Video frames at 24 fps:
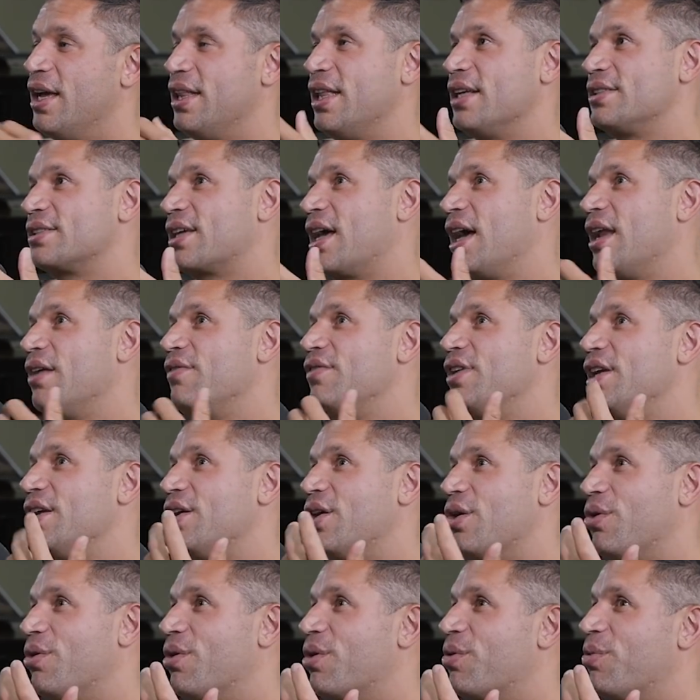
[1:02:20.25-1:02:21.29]
And that's kind of an
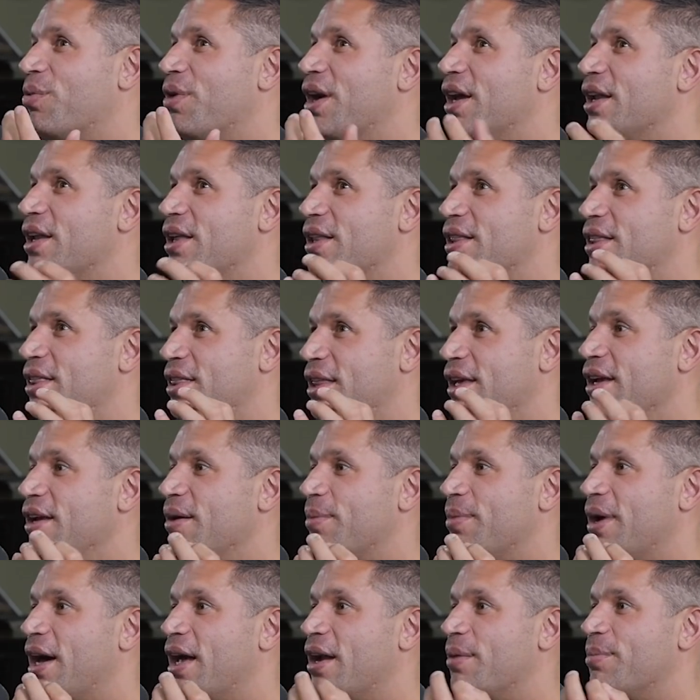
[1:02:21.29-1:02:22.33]
egoic way to
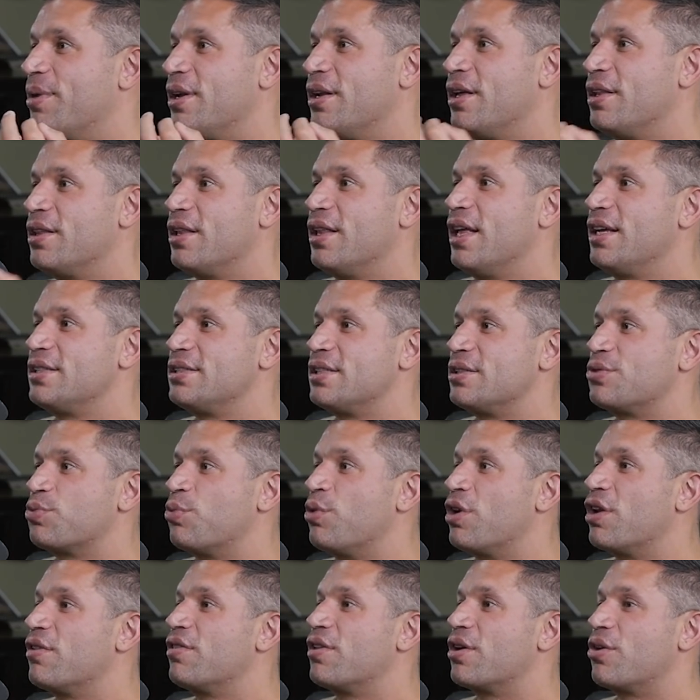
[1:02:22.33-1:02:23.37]
think about it. But nonetheless,
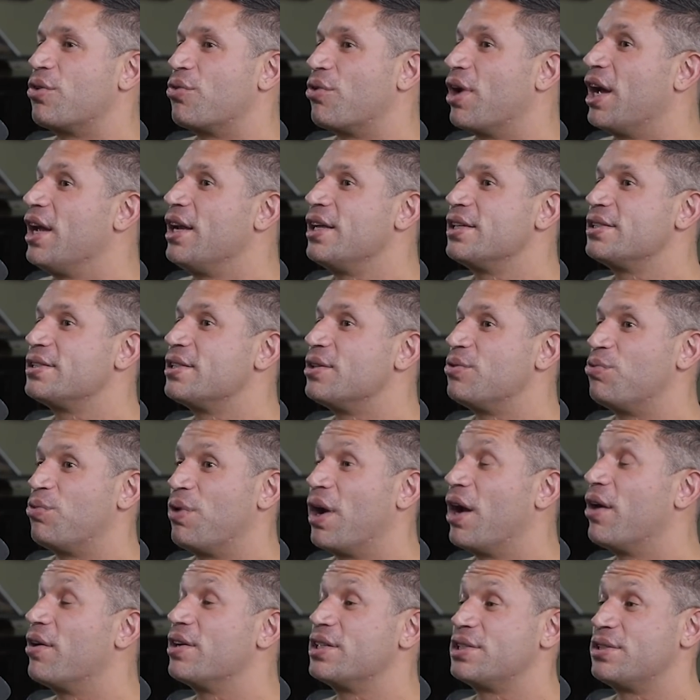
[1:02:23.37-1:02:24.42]
it's one of the greatest
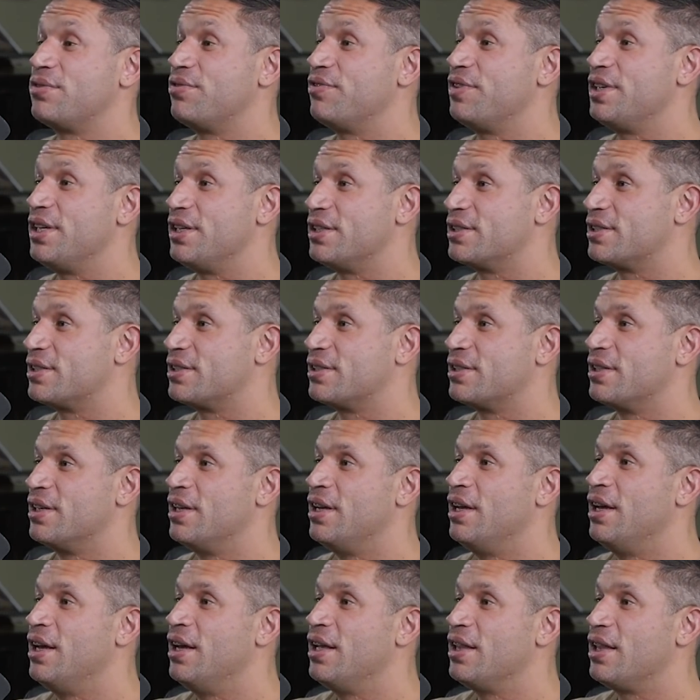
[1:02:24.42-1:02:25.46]
and rarest feats
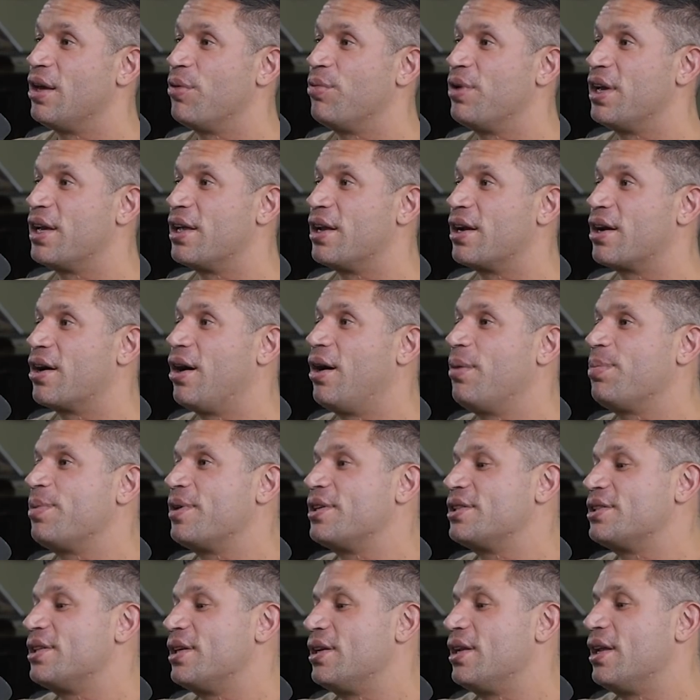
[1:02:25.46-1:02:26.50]
that we can
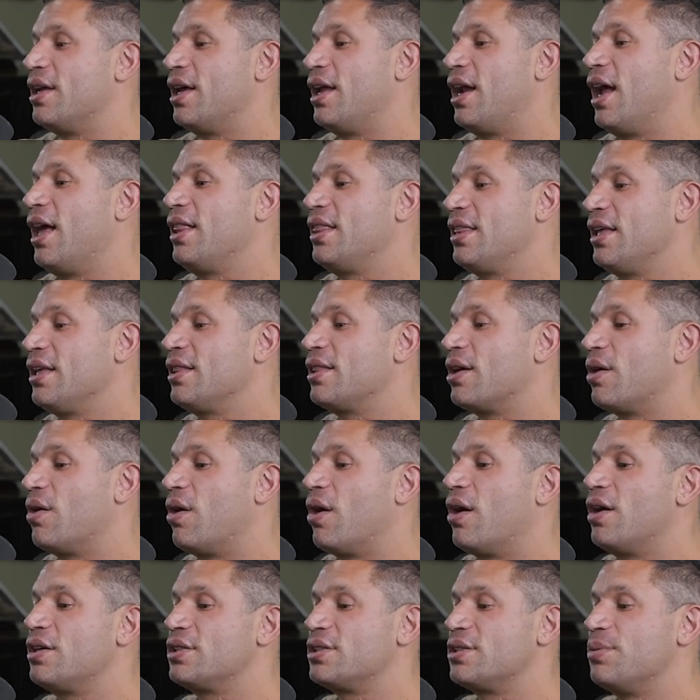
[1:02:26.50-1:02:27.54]
accomplish. And I think
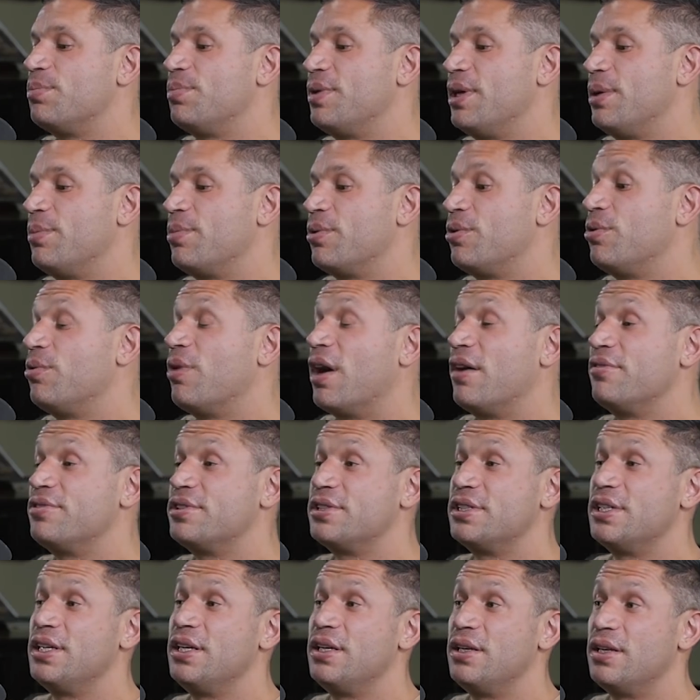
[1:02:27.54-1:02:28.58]
there are some people who
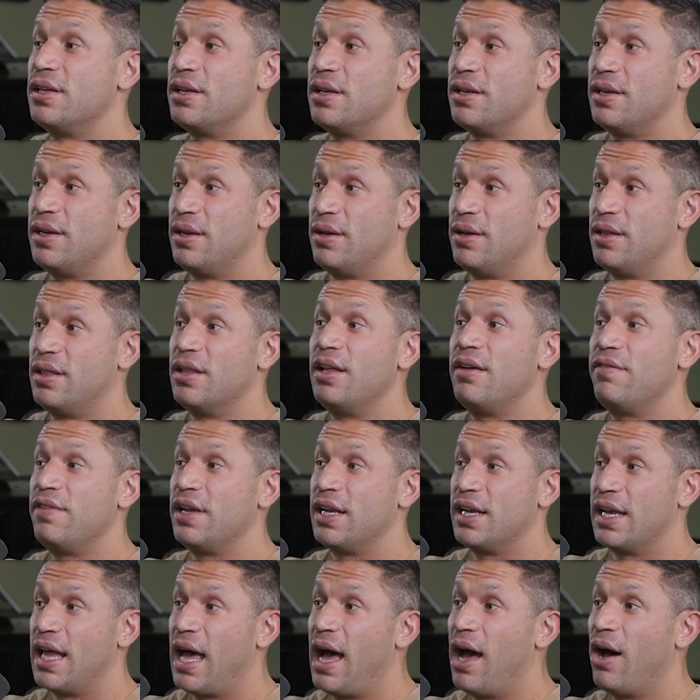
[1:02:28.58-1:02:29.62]
I've seen
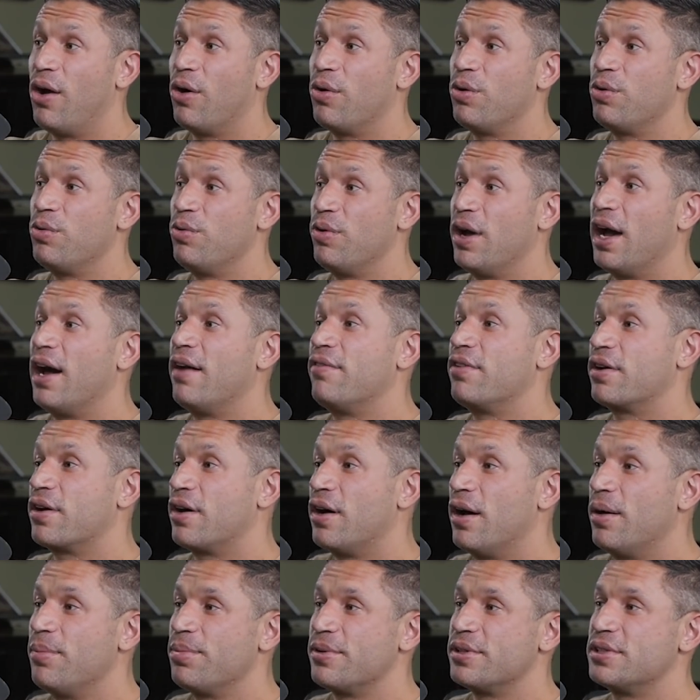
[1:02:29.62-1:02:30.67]
living now who have
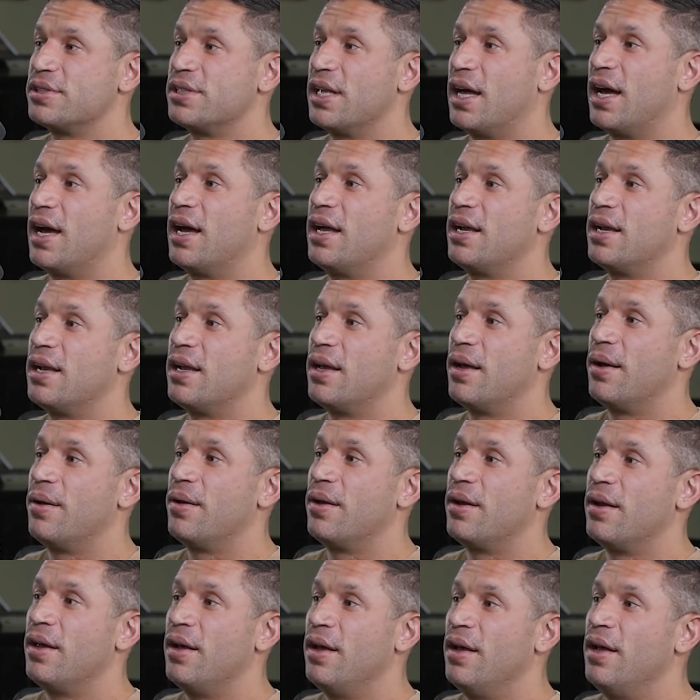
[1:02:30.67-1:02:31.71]
accomplished that.
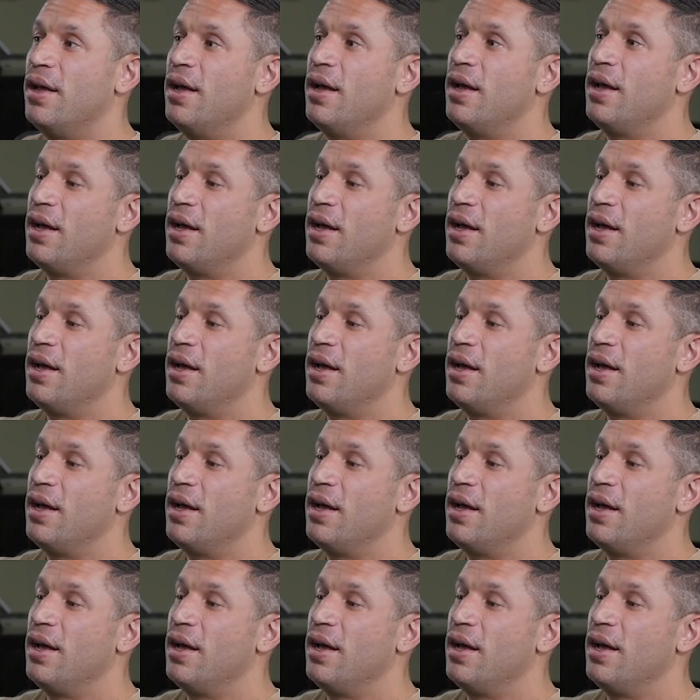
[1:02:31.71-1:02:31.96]
Really?